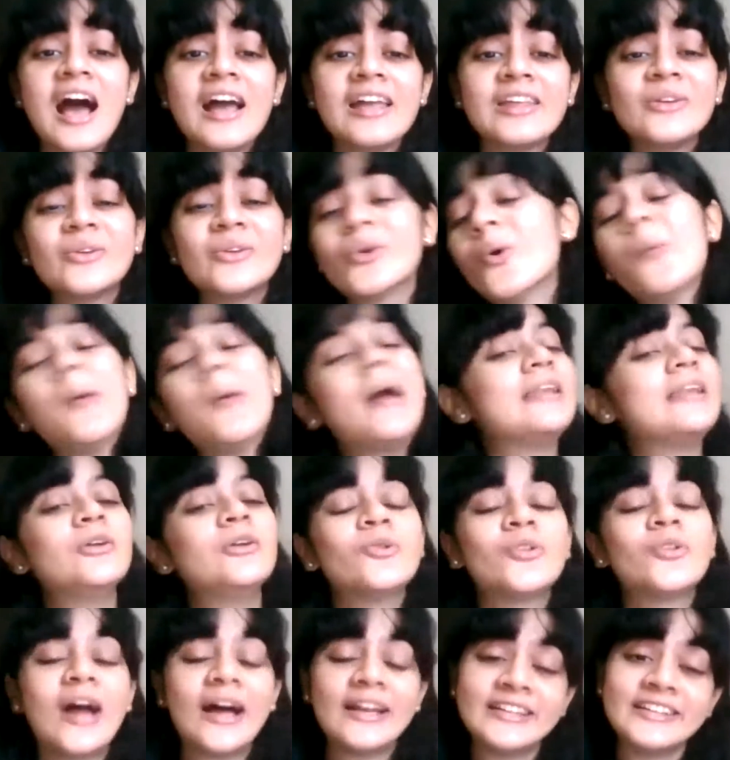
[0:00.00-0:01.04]
you know, when
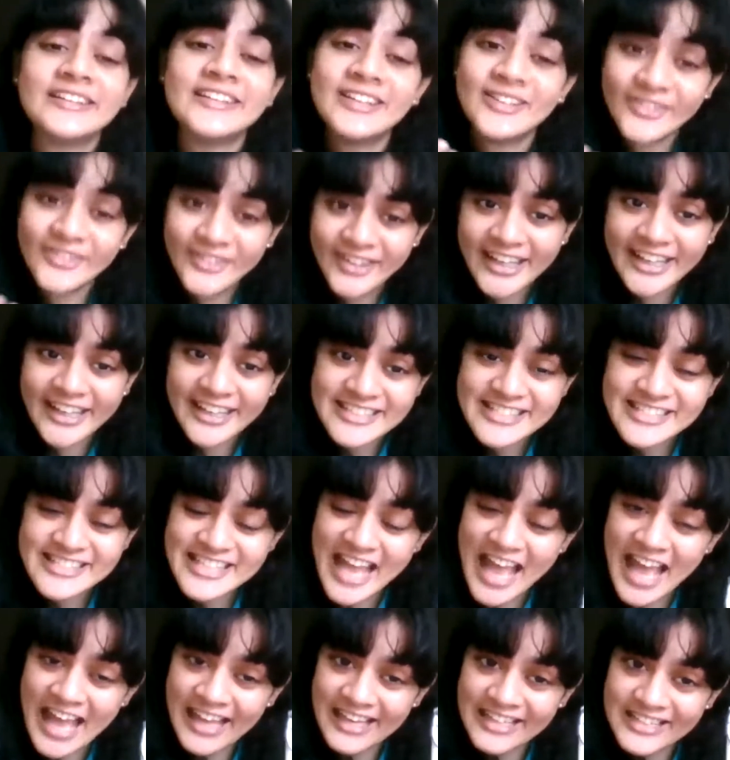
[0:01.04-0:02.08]
you run in a race
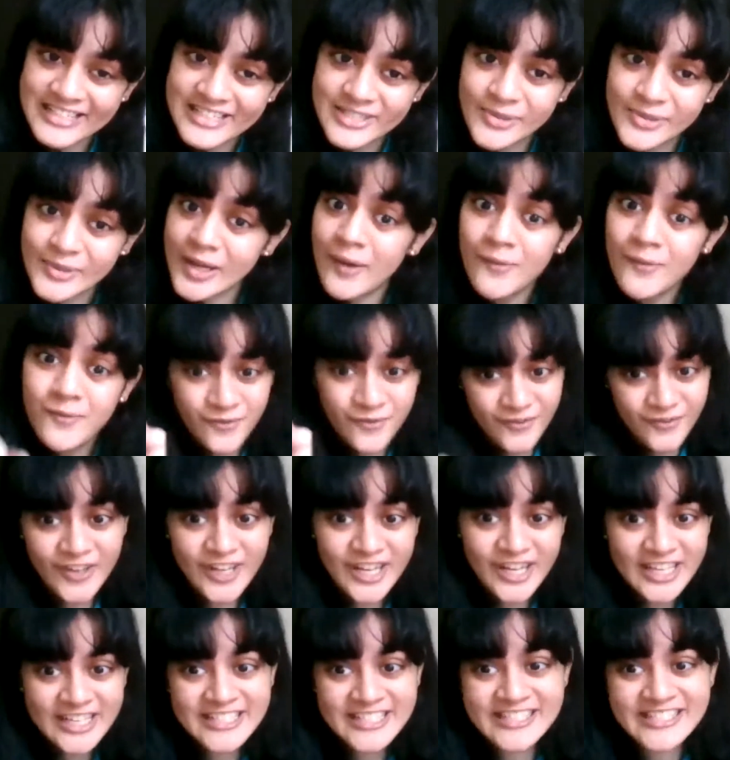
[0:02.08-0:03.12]
and you come
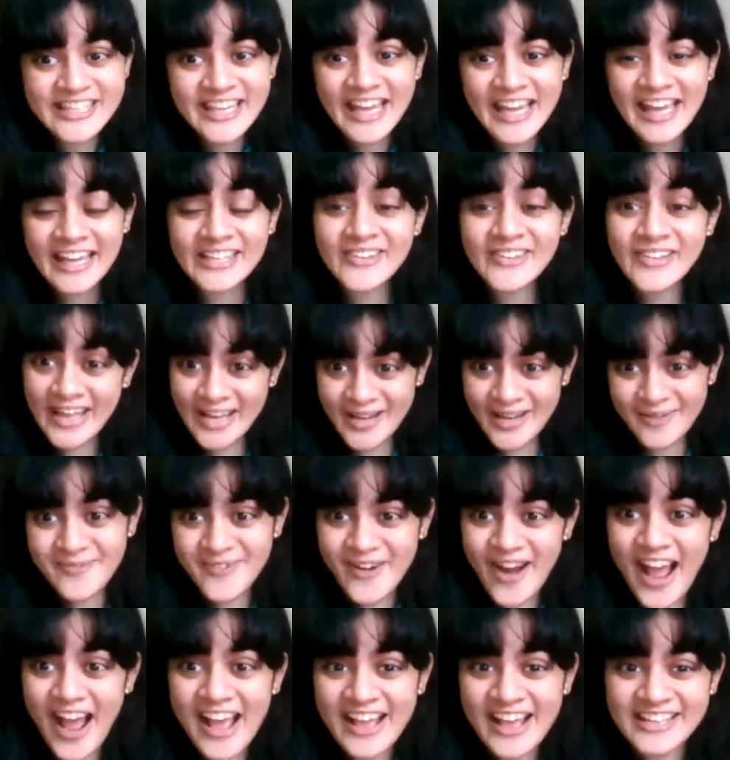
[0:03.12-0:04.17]
first, you get a
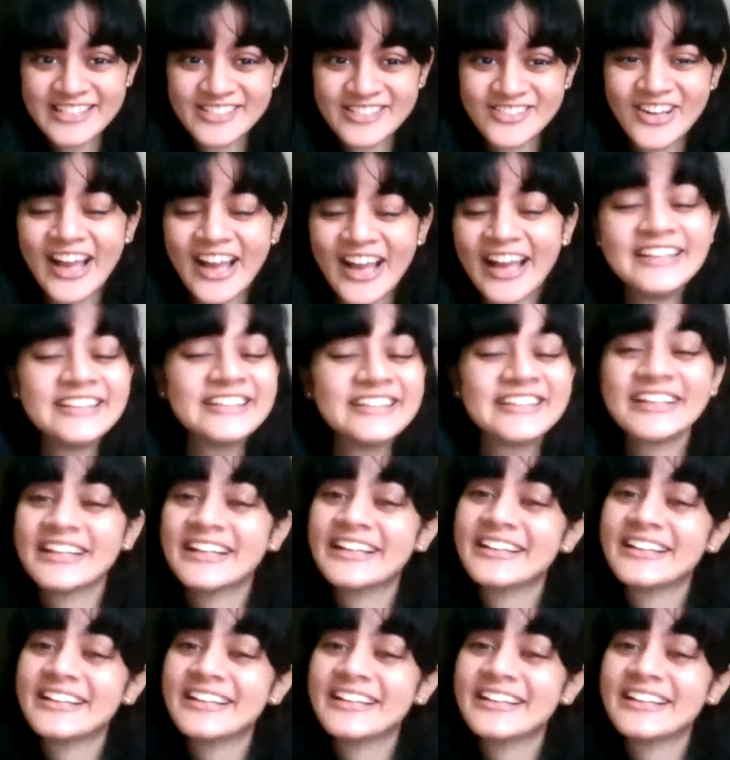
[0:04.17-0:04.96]
prize, right?